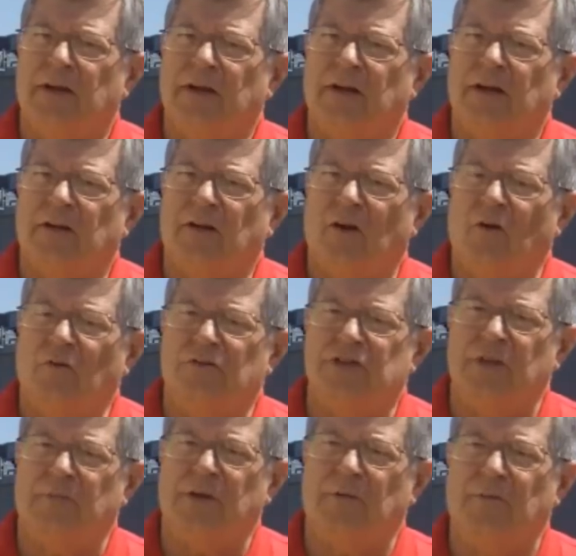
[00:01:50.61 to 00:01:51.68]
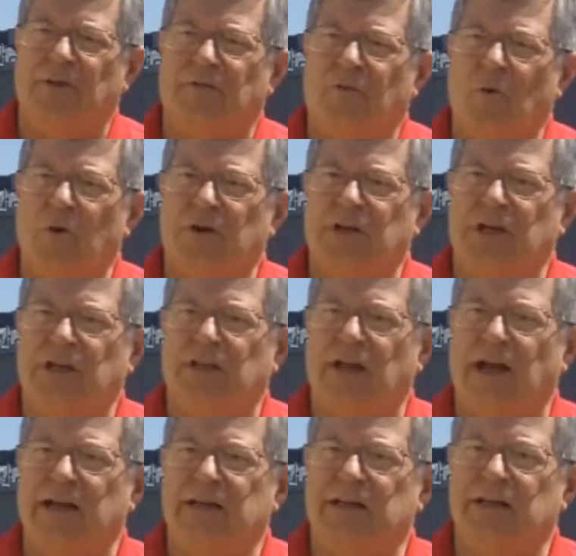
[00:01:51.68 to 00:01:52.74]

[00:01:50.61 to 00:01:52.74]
And on September the 14th,